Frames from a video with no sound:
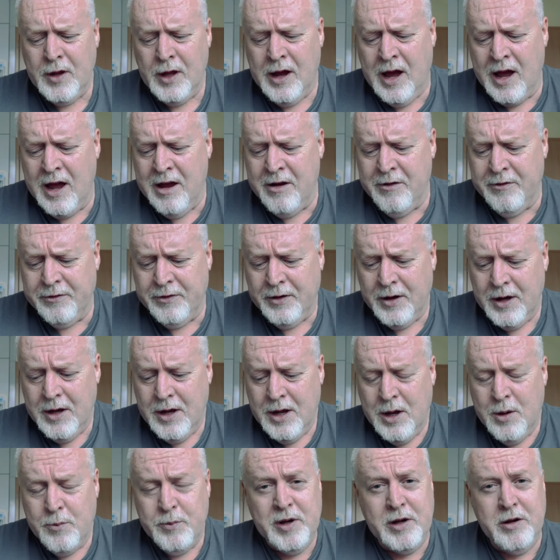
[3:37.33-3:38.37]
I have
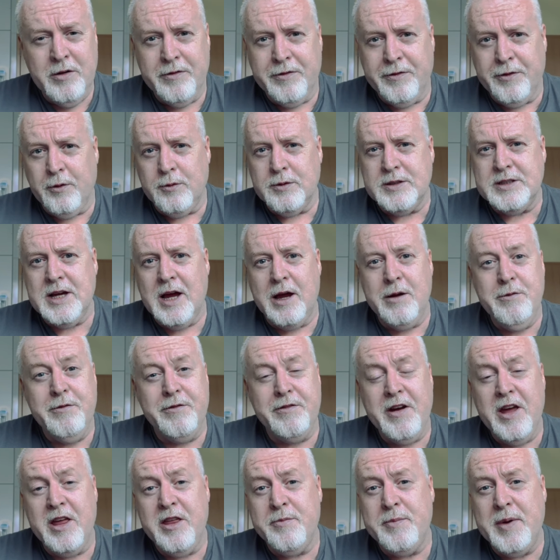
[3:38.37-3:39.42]
been in full-time
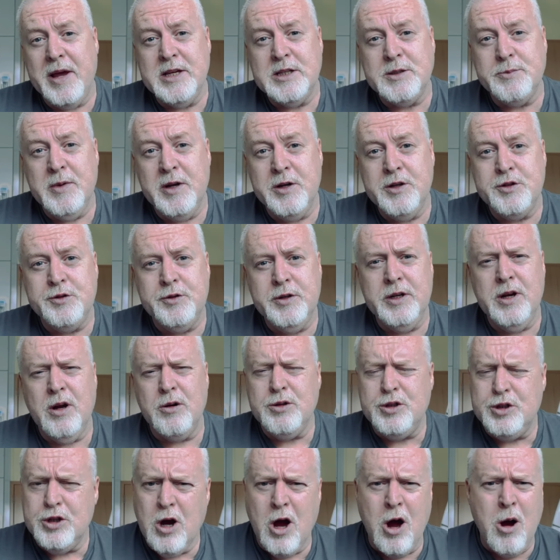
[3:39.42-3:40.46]
faith-based ministry, no
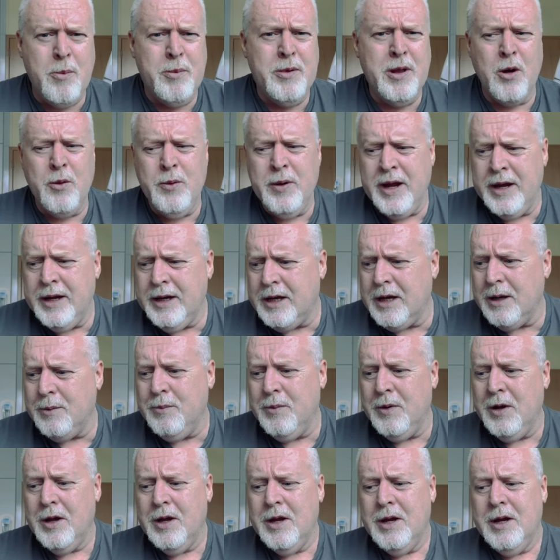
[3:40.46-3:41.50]
job, no
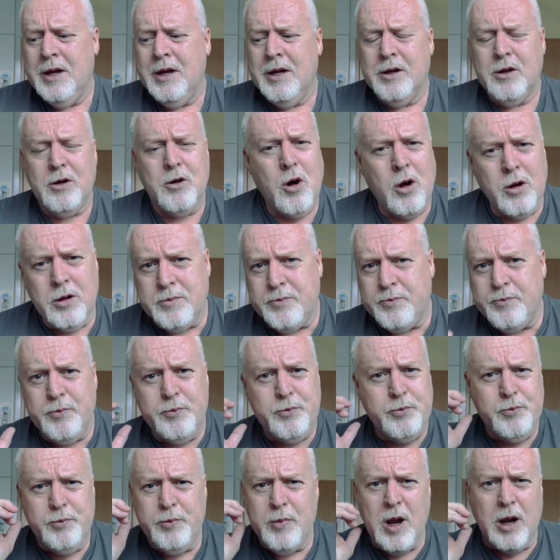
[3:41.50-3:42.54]
income, God
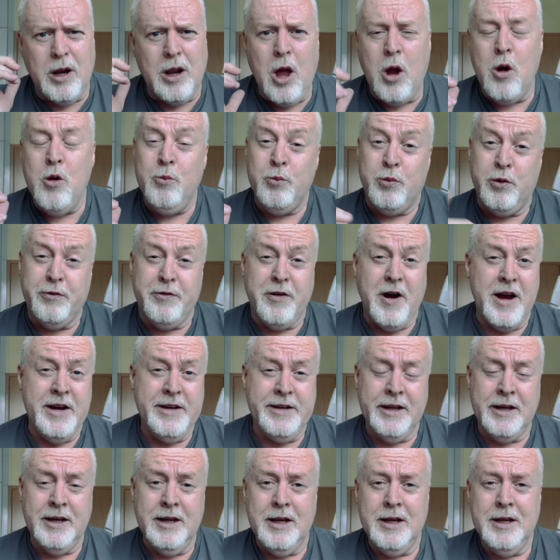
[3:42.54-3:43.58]
alone
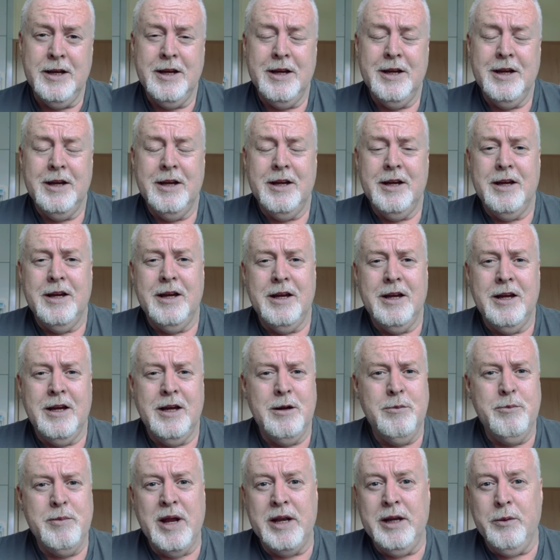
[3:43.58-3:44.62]
providing
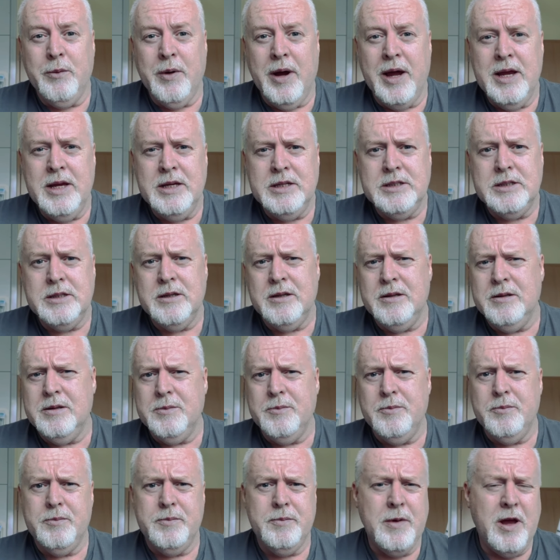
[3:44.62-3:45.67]
in many ways.
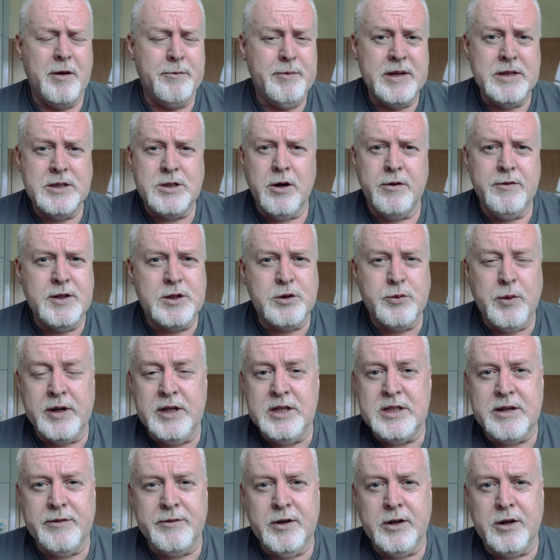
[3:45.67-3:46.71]
I've been to over
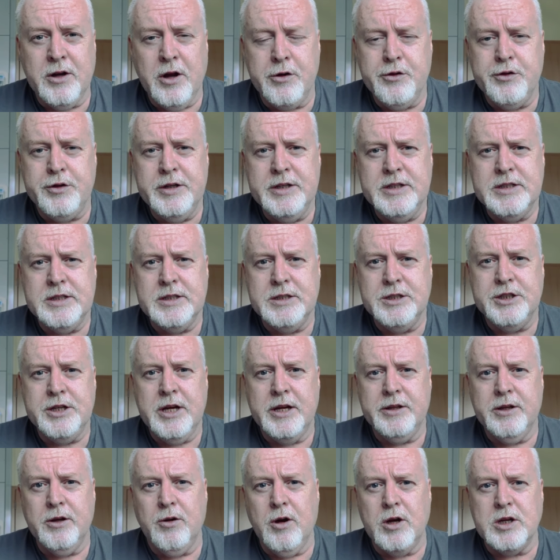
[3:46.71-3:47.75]
27 countries and
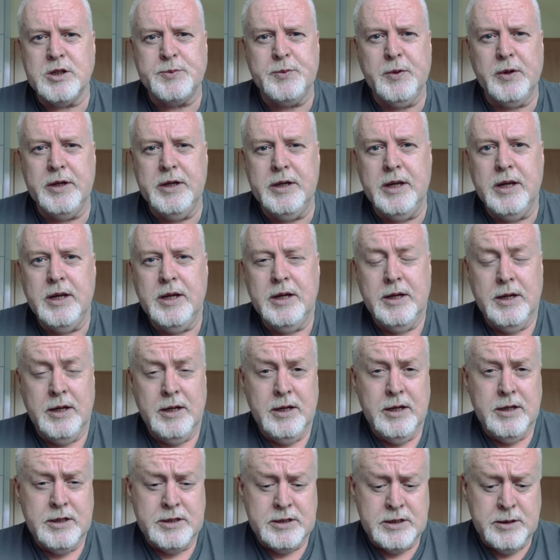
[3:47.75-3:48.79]
shared the gospel in
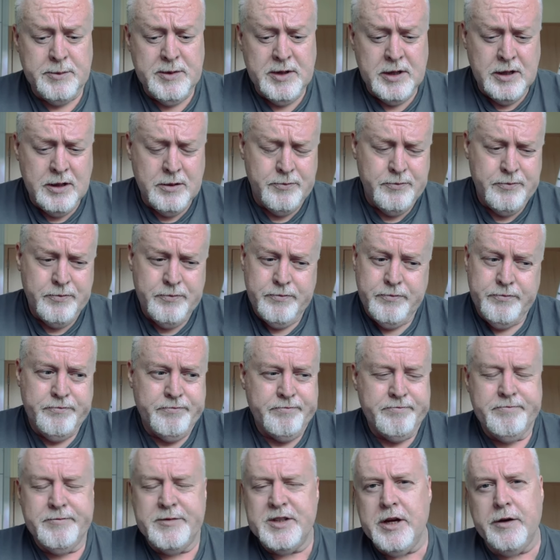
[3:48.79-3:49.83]
some of the
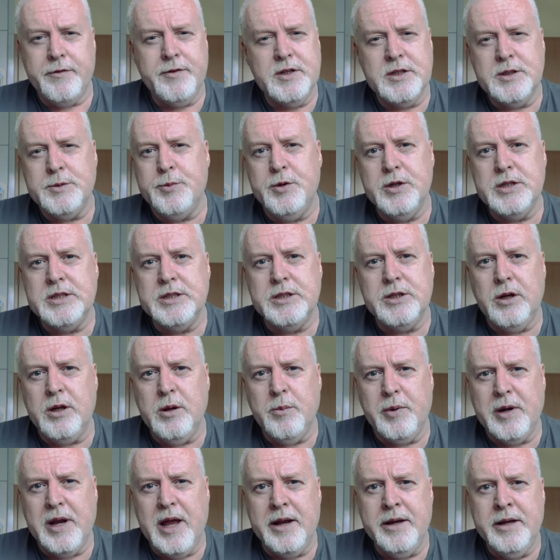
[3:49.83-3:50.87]
toughest prisons on the
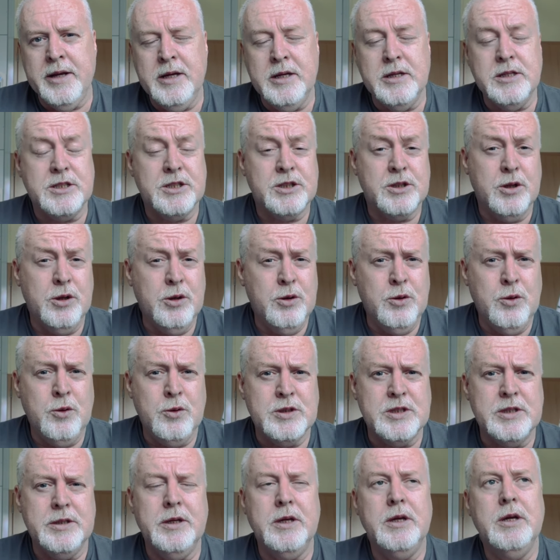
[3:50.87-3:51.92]
planet, in
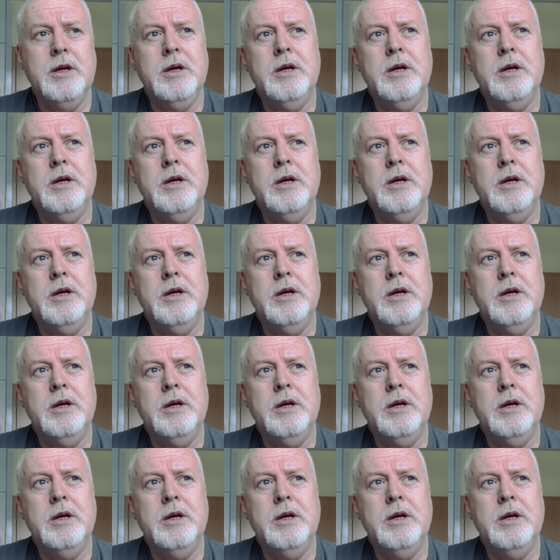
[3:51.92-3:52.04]
schools and